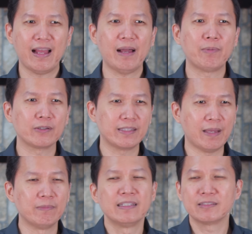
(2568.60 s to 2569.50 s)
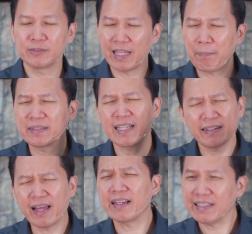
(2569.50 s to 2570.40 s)
about them. So, dapat
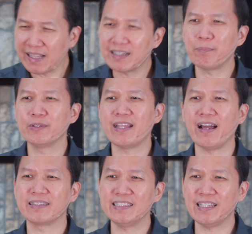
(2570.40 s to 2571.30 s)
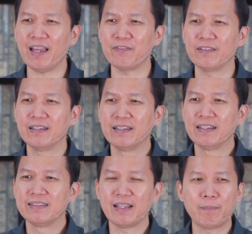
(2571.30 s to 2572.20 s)
sana inanapunta ang D C F
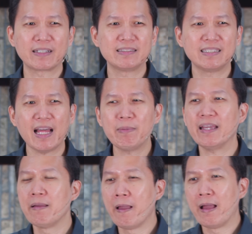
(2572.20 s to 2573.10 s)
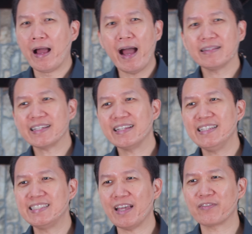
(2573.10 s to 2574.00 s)
na pag sinabi, ah, taga-D
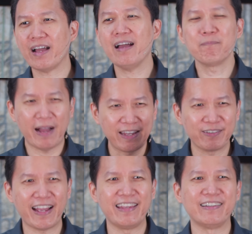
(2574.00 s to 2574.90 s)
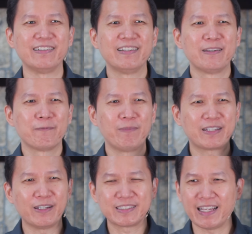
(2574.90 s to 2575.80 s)
C F ka, maayo kayo.
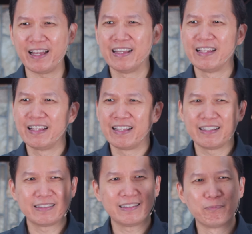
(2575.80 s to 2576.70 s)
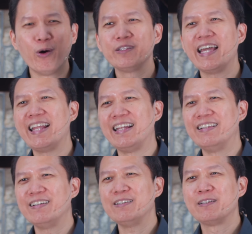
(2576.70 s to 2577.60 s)
Because uh, model,
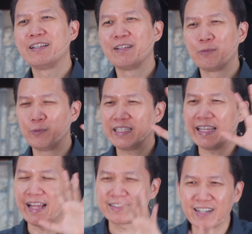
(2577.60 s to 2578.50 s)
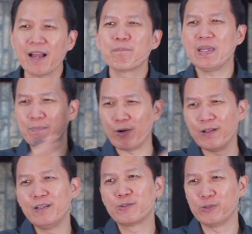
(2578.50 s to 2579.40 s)
no? We can attract
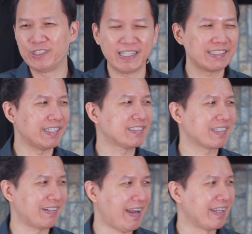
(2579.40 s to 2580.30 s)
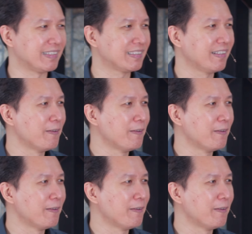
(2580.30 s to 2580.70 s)
people to Jesus Christ.